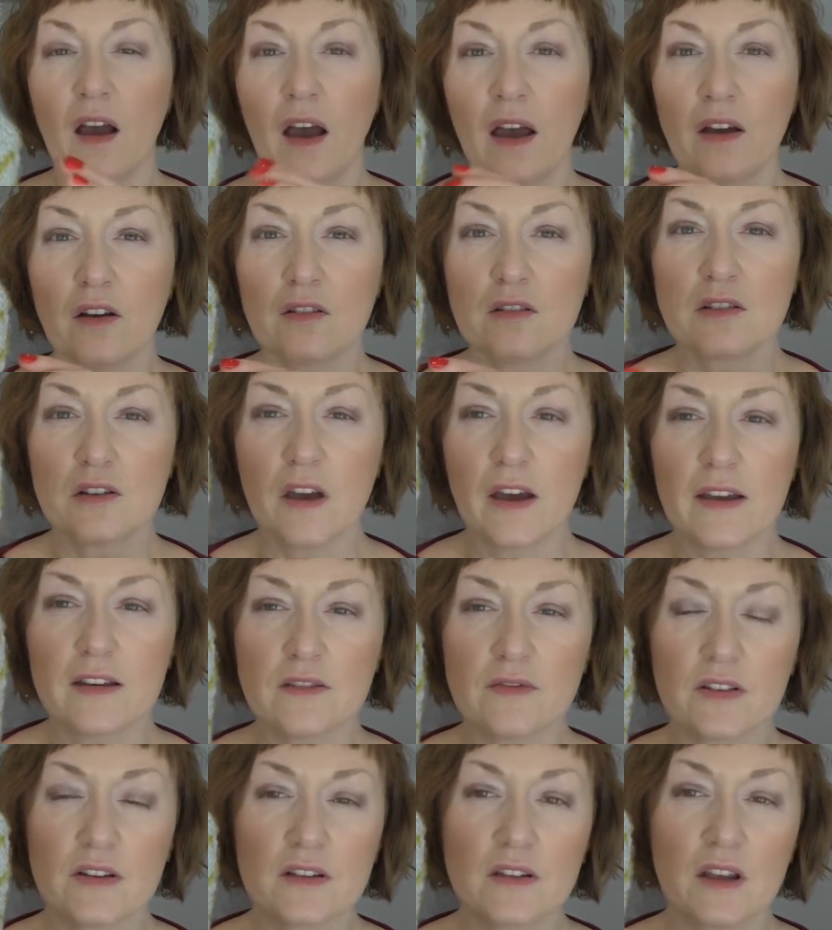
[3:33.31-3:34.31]
I also,
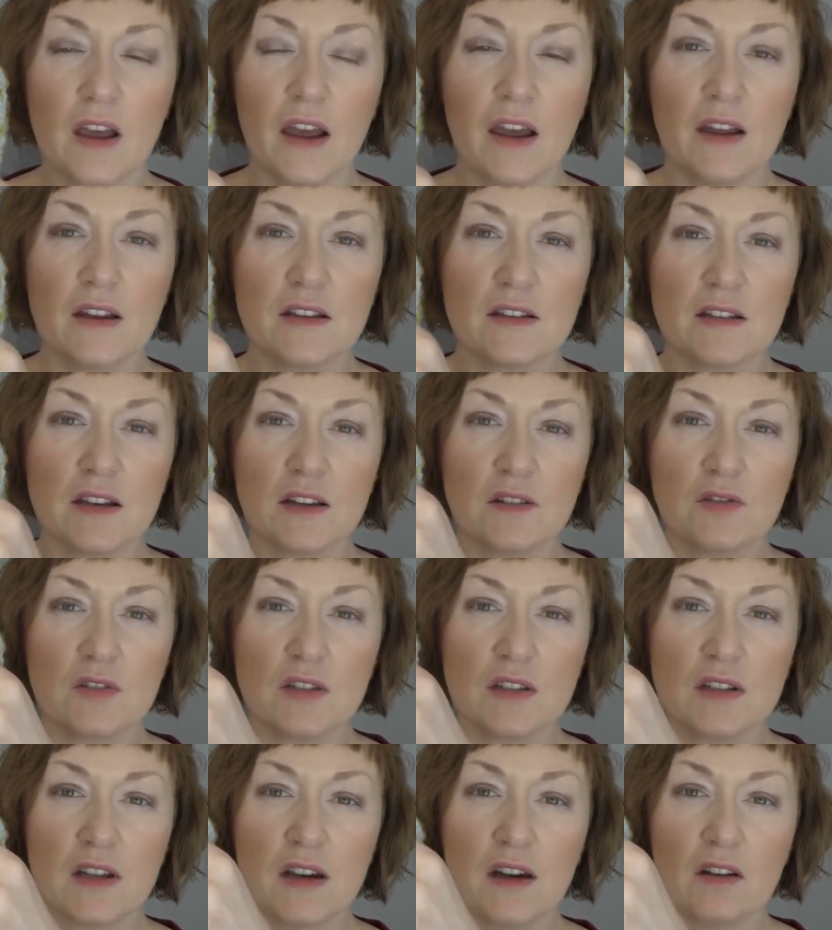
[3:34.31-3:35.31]
as I
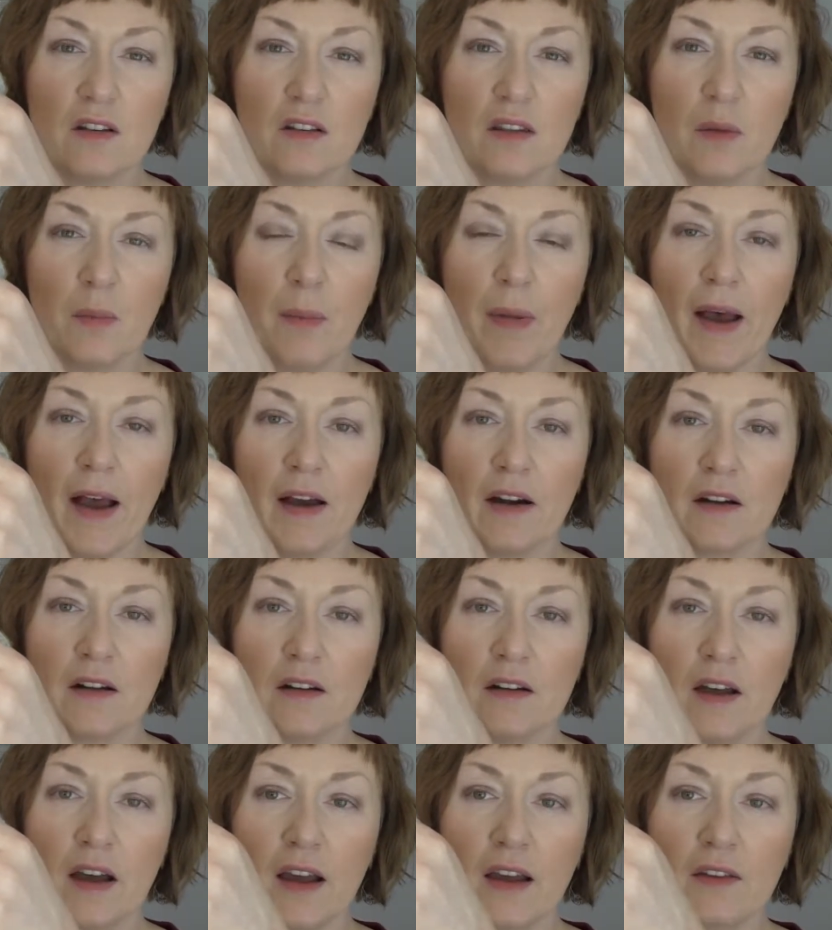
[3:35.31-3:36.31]
was knitting on the
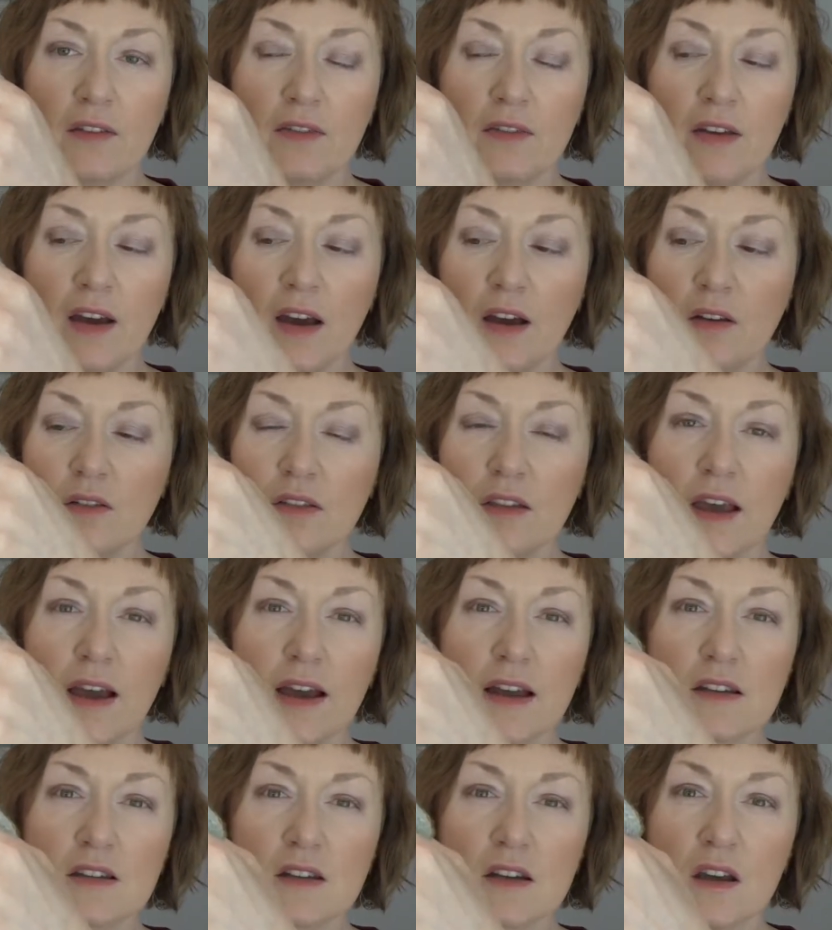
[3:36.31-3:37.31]
pattern, I found
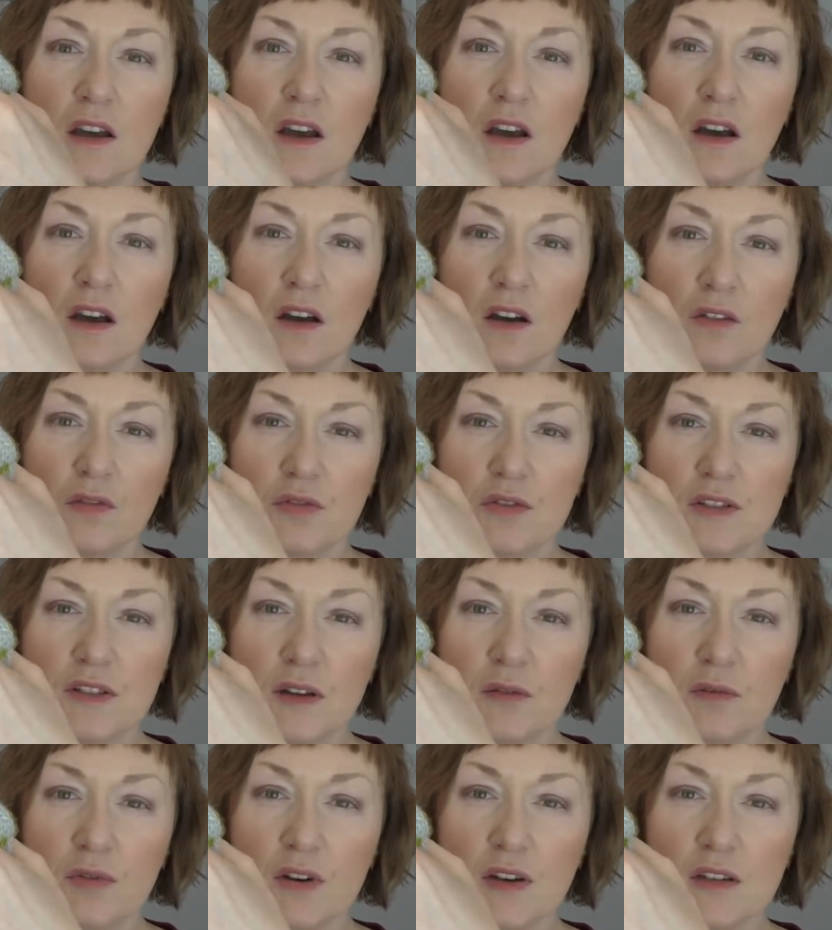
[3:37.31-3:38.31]
that for
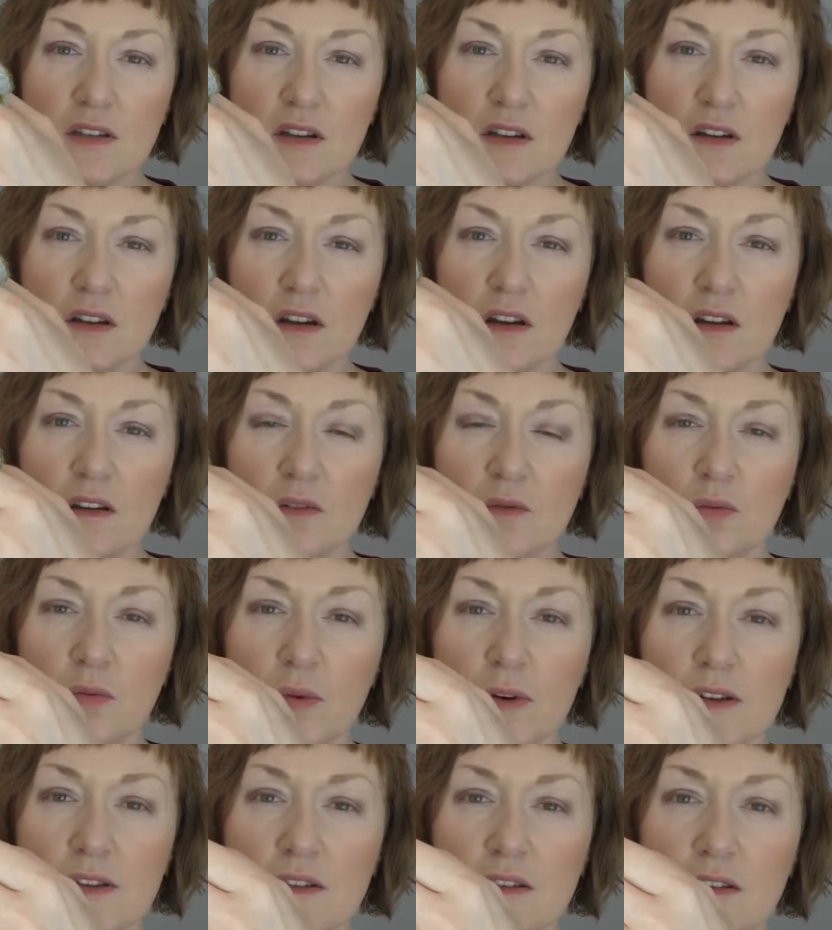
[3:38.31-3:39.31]
some reason it
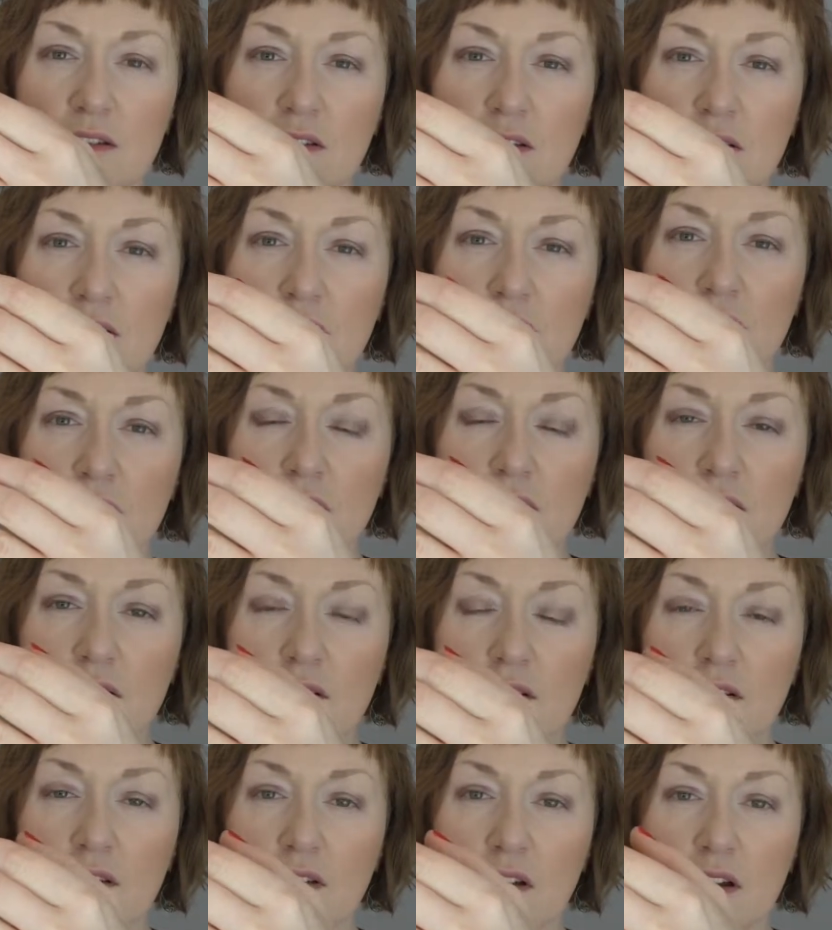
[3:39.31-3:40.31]
wasn't
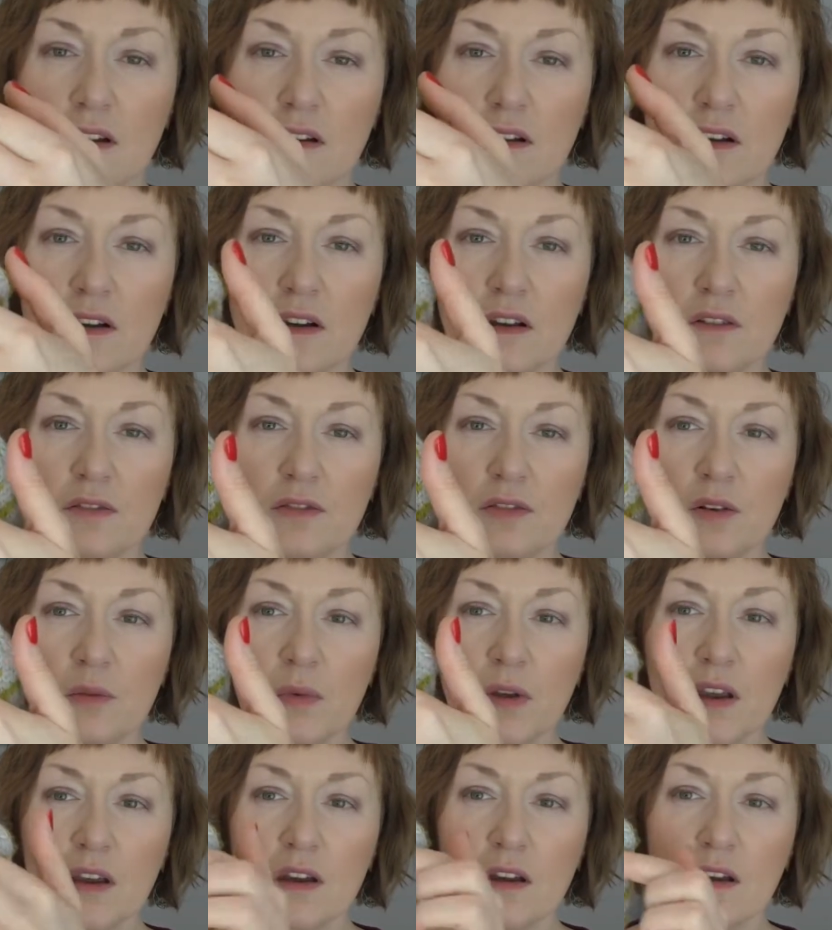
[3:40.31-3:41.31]
long enough for
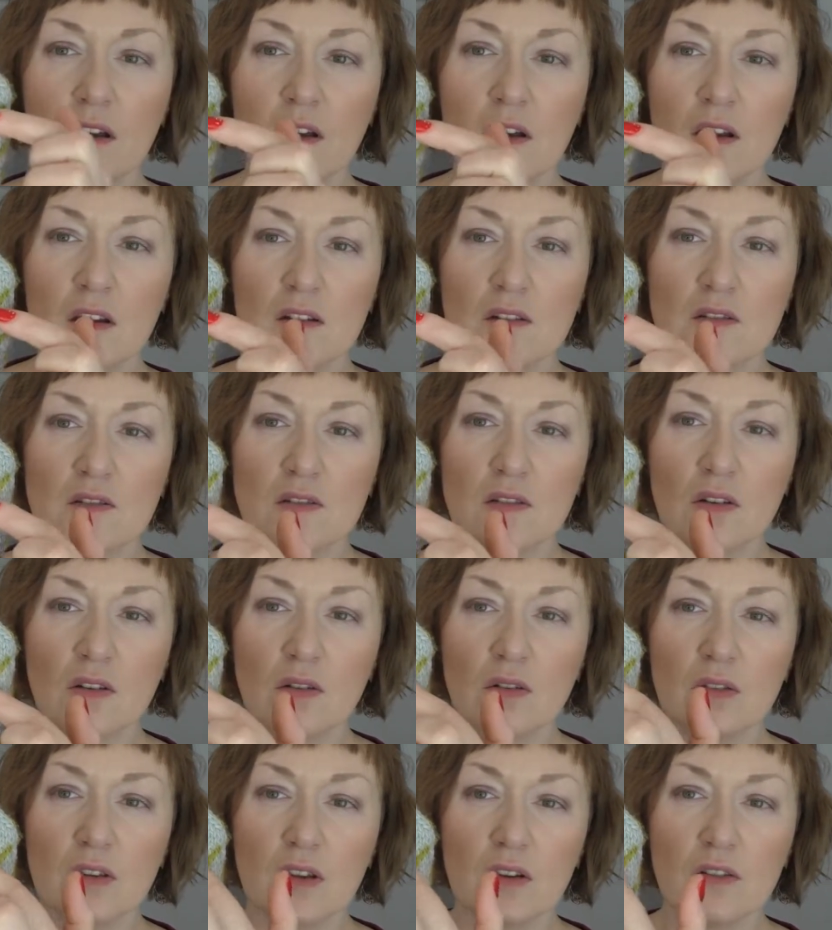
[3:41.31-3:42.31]
me.
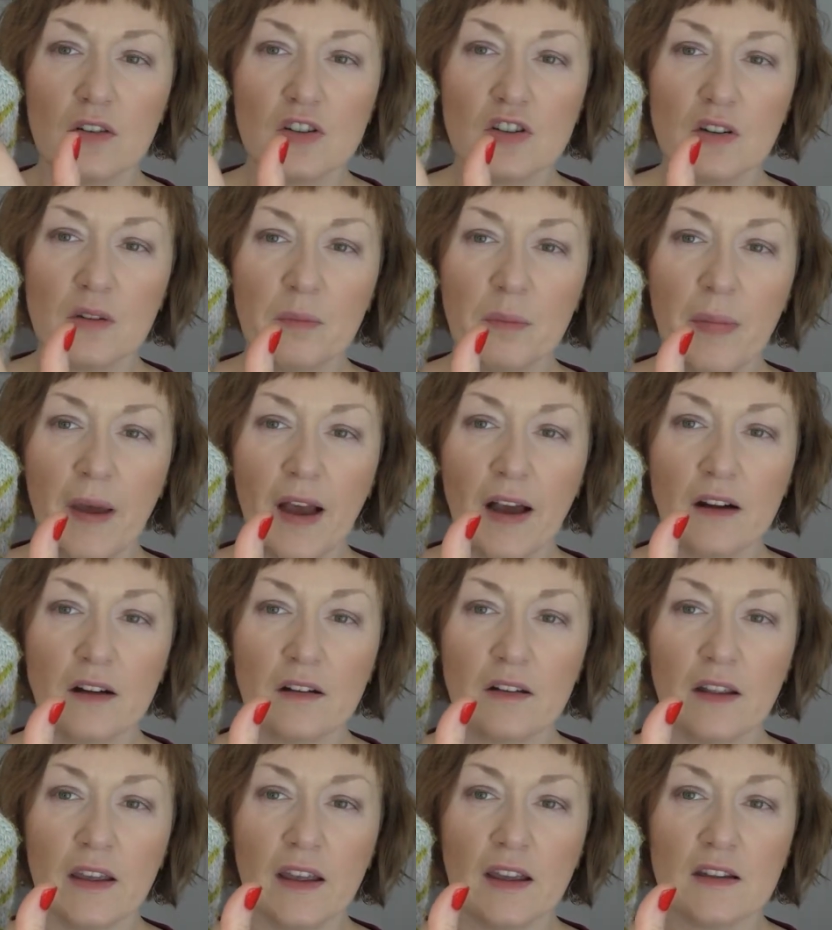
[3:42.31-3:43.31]
So the original
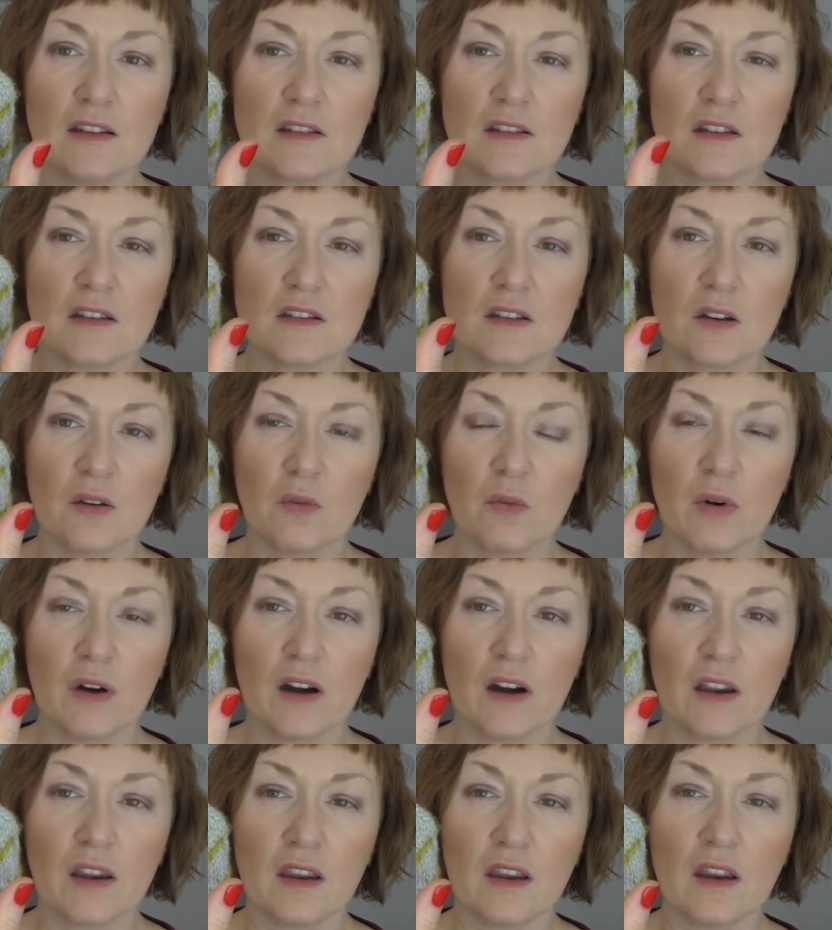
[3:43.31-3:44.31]
pattern ends
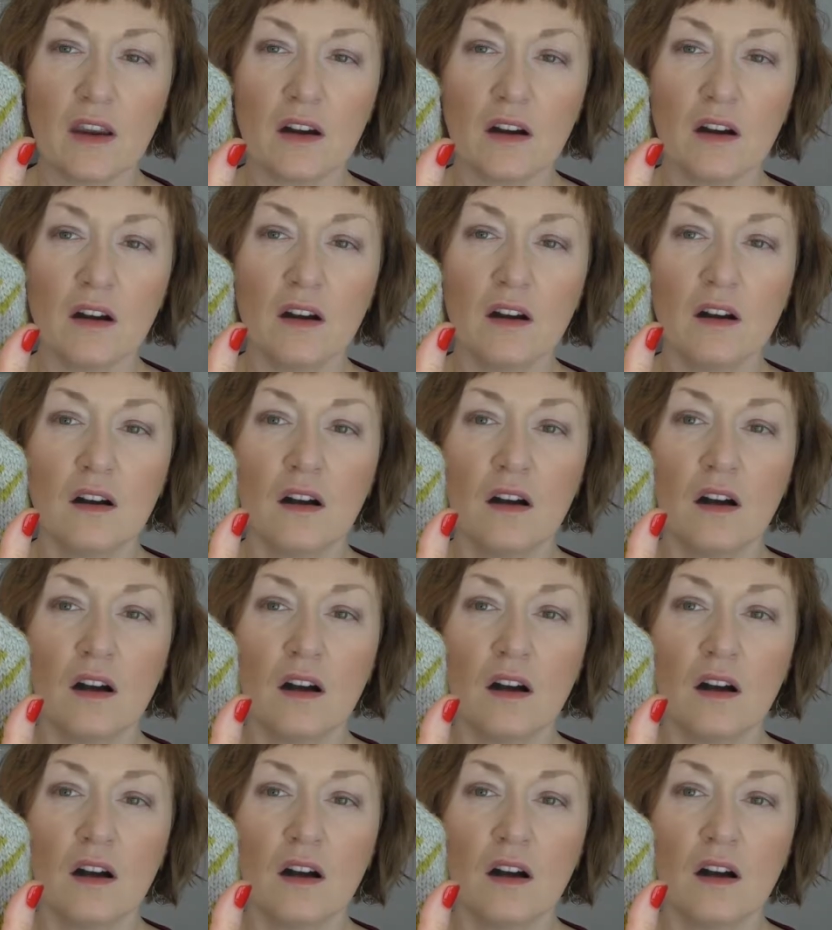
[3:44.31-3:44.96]
somewhere here.